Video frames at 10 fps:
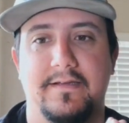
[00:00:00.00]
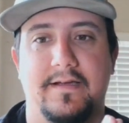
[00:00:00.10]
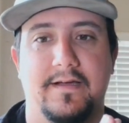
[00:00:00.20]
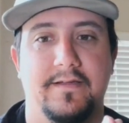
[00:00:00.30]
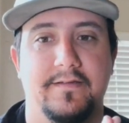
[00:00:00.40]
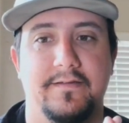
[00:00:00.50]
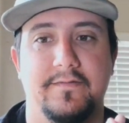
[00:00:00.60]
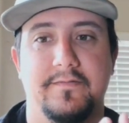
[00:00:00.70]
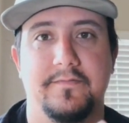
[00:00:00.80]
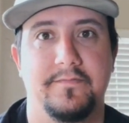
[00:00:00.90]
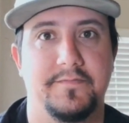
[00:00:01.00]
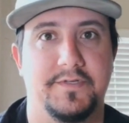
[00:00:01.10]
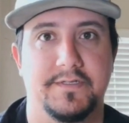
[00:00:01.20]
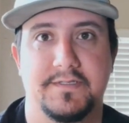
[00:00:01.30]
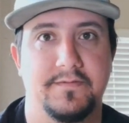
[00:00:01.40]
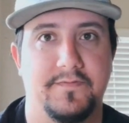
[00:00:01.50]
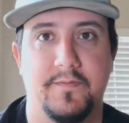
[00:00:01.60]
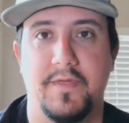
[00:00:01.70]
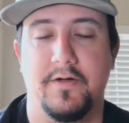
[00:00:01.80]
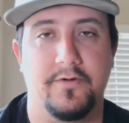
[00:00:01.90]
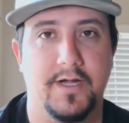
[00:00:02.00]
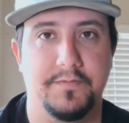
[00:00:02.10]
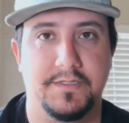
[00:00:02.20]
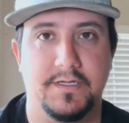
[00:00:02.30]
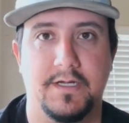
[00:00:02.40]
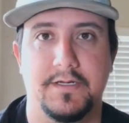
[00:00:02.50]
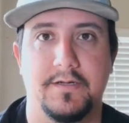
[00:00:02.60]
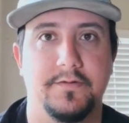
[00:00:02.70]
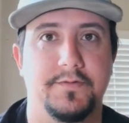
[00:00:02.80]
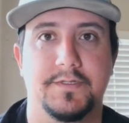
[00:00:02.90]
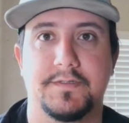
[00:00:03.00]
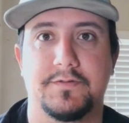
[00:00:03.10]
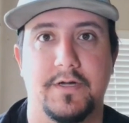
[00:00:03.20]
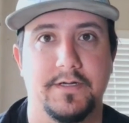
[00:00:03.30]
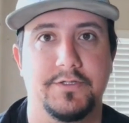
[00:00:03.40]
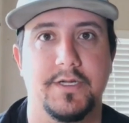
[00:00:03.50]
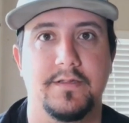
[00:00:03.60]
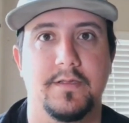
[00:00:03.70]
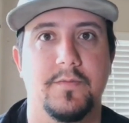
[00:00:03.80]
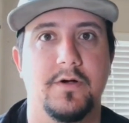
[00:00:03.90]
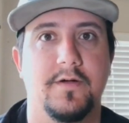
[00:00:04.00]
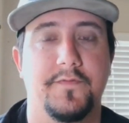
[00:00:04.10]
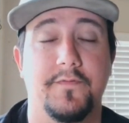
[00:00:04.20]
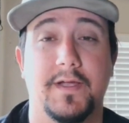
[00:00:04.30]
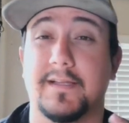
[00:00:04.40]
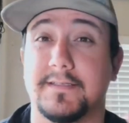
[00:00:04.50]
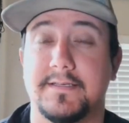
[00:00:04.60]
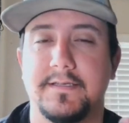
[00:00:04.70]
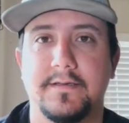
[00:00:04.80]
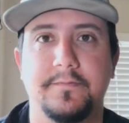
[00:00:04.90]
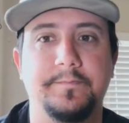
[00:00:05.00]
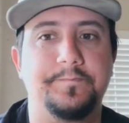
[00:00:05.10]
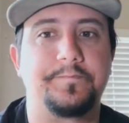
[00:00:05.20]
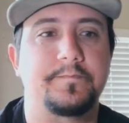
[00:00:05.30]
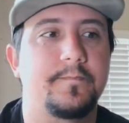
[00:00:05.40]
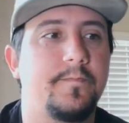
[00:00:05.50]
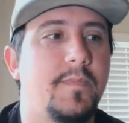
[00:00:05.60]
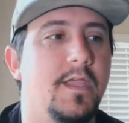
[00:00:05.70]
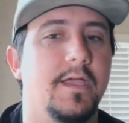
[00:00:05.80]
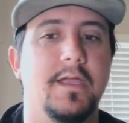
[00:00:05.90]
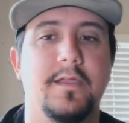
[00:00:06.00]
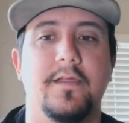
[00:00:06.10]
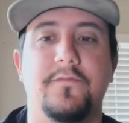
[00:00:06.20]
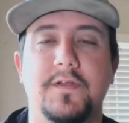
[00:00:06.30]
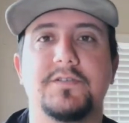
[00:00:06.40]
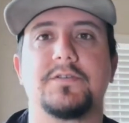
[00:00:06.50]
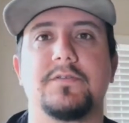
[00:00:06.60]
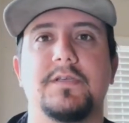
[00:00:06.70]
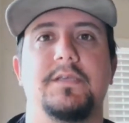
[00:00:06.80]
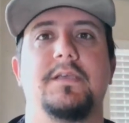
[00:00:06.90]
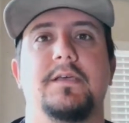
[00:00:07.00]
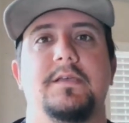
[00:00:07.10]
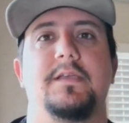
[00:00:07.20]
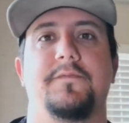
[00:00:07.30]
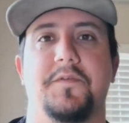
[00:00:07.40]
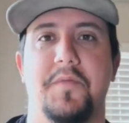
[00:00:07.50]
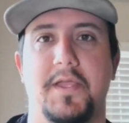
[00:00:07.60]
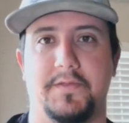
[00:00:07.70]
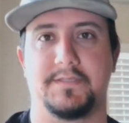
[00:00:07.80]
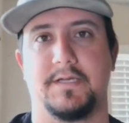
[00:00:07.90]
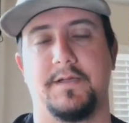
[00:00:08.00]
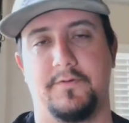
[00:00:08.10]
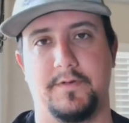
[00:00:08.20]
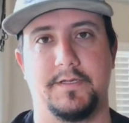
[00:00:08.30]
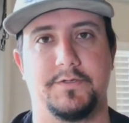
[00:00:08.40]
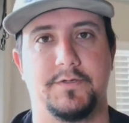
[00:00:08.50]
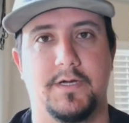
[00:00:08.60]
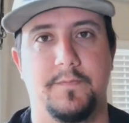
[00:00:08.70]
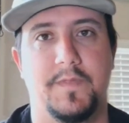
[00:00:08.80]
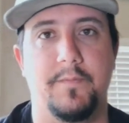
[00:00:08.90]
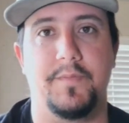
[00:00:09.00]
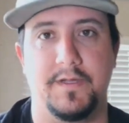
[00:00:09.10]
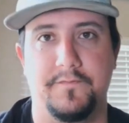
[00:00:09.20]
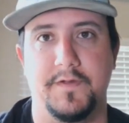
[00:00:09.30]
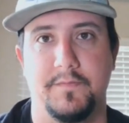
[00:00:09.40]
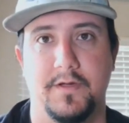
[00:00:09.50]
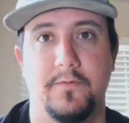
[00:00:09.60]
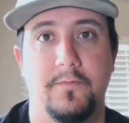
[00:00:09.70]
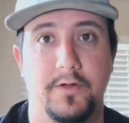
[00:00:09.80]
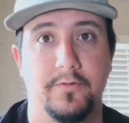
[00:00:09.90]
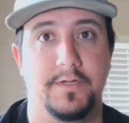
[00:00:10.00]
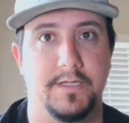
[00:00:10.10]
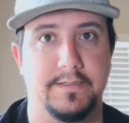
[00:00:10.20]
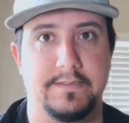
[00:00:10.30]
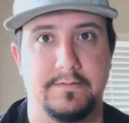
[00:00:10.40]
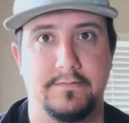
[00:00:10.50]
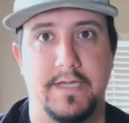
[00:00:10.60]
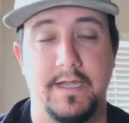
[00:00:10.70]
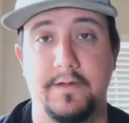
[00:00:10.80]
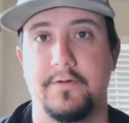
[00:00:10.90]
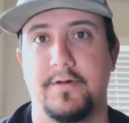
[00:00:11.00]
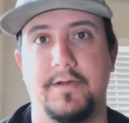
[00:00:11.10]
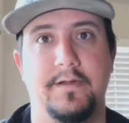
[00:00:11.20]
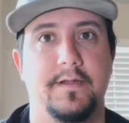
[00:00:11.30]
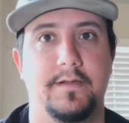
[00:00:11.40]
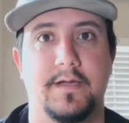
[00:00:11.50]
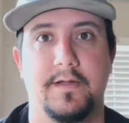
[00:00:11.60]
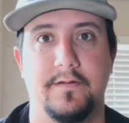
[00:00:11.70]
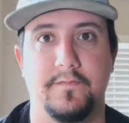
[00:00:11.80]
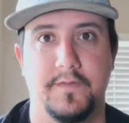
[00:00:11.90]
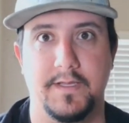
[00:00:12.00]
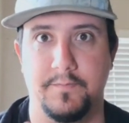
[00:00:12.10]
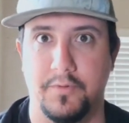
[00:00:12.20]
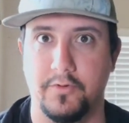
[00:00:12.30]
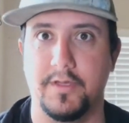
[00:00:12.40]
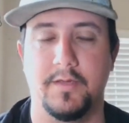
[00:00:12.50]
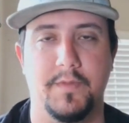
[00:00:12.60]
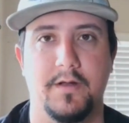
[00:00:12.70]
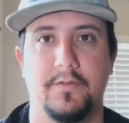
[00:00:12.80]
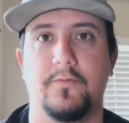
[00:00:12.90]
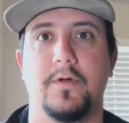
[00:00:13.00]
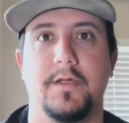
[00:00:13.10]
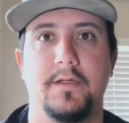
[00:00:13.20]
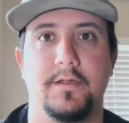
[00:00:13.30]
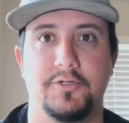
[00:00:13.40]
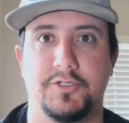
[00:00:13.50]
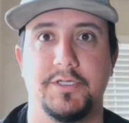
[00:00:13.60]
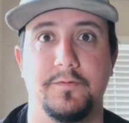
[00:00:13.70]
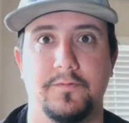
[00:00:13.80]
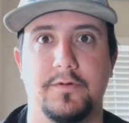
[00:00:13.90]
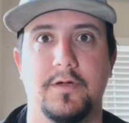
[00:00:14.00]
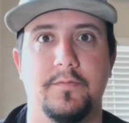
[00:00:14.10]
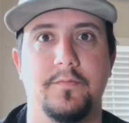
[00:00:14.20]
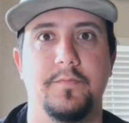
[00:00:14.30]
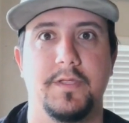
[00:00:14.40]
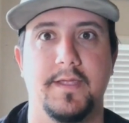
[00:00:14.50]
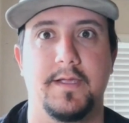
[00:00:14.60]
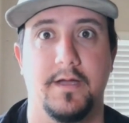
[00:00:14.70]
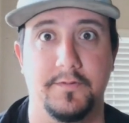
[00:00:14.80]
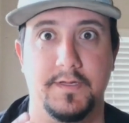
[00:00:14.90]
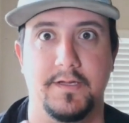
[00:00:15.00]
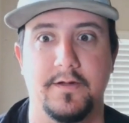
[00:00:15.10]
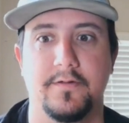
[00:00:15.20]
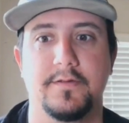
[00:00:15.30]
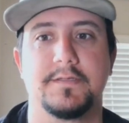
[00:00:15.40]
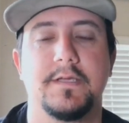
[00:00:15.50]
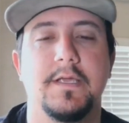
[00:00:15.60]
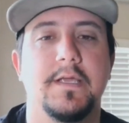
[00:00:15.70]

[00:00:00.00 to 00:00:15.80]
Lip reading: If the male grabs it, I just try to shake them off if I can see them. And eventually, if the male is not doing his job, that big female will get angry and kind of like bully him out of the way, and she will come be like, I'll take care of this.